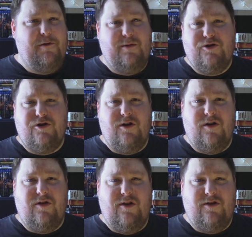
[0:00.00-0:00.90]
but I'm
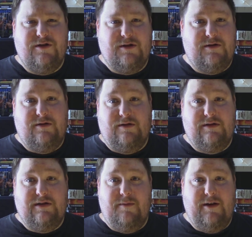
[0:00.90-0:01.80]
sure there's
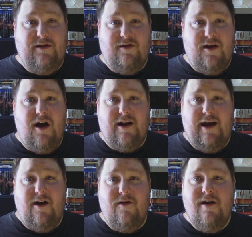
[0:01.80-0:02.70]
some in stock
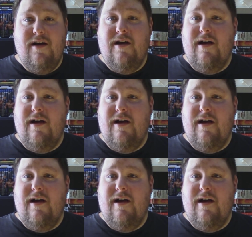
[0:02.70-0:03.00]
now.